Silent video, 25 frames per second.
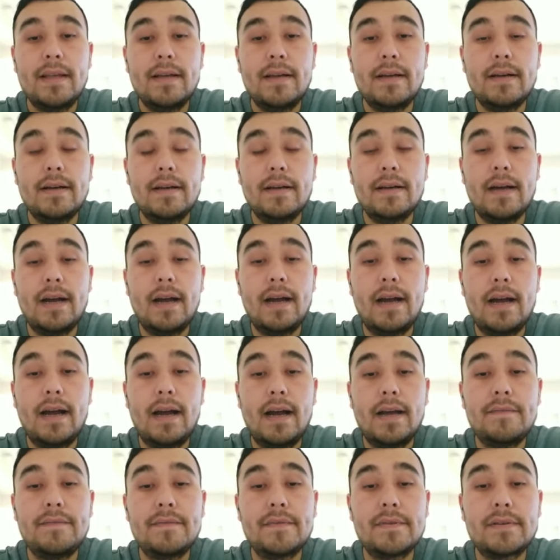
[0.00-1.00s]

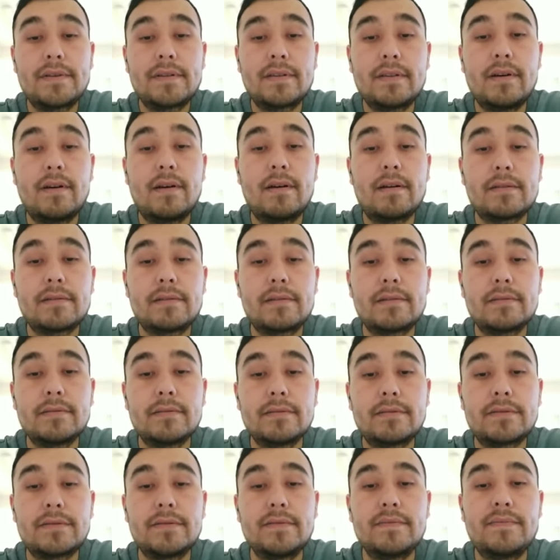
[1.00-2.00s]
I worked
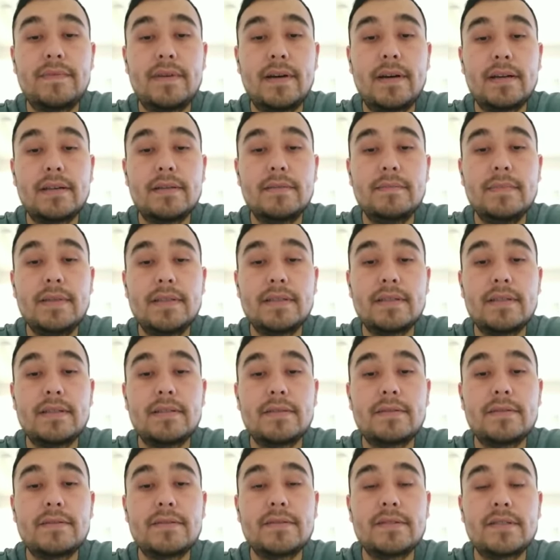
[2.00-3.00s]
horticultural farm as
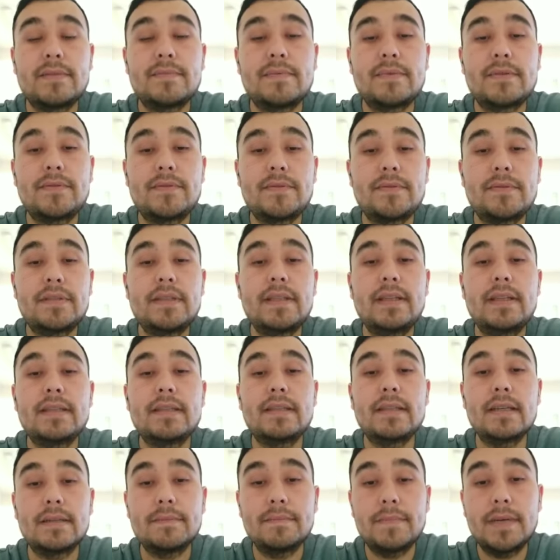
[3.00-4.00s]
an internship student
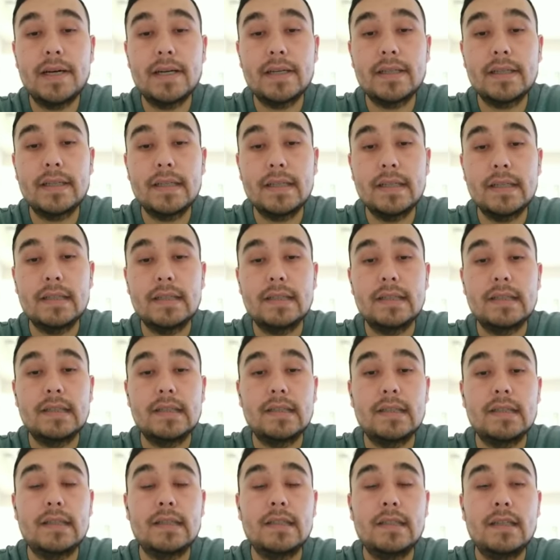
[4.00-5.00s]
in
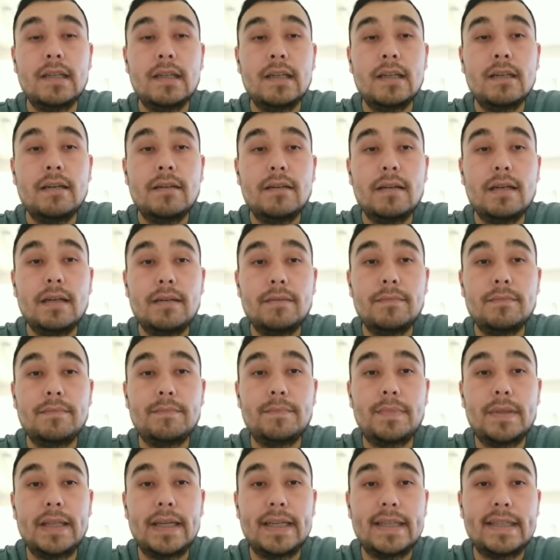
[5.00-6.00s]
Denmark,
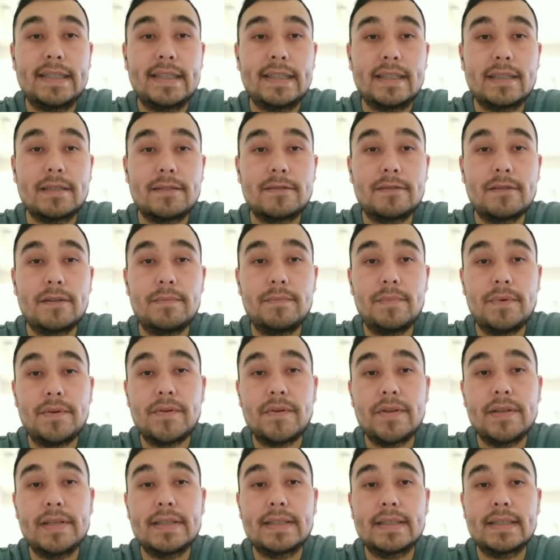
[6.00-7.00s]
planting
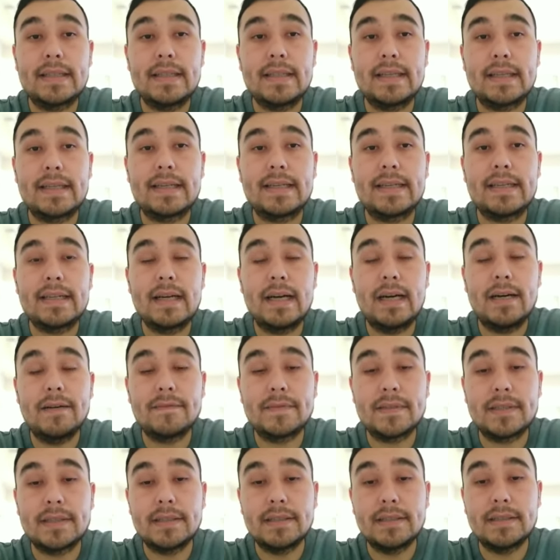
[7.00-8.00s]
strawberries in
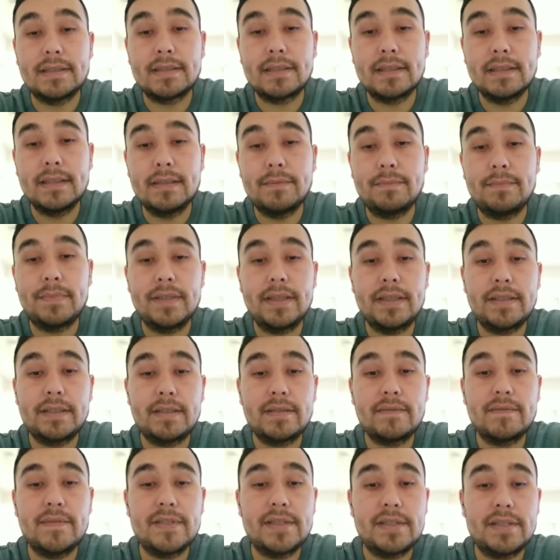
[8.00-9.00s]
greenhouses,
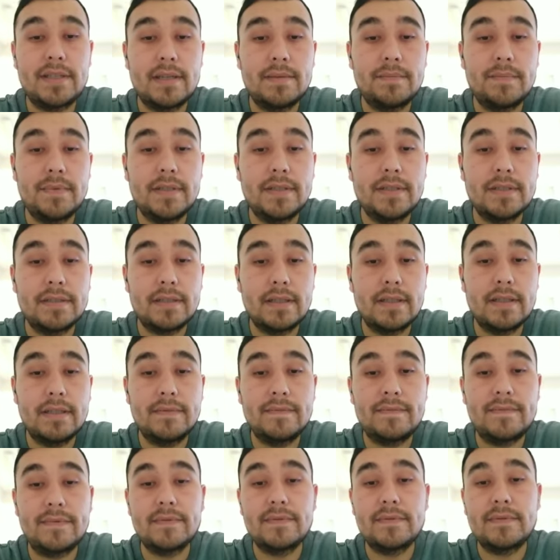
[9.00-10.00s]
planting vegetables
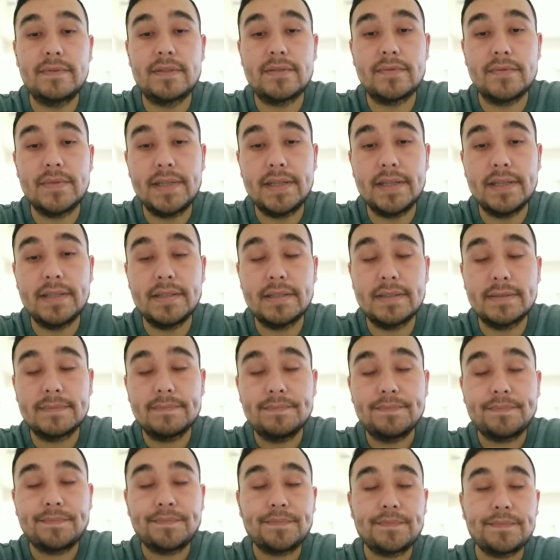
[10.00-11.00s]
and fruit trees,
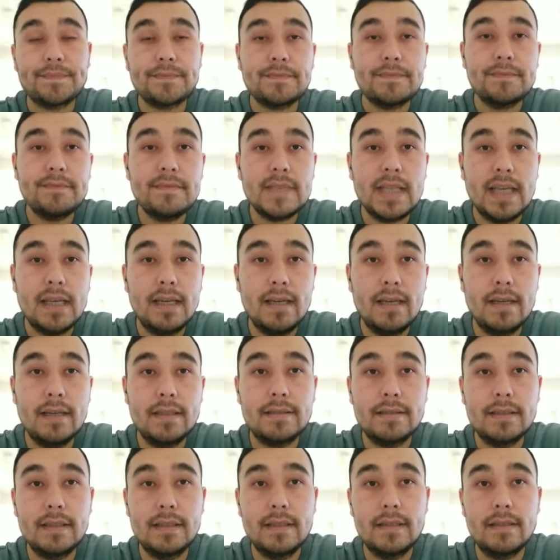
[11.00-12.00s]

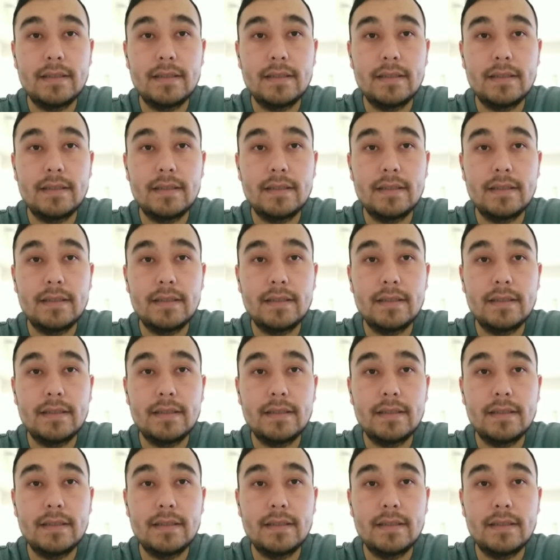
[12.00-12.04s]
and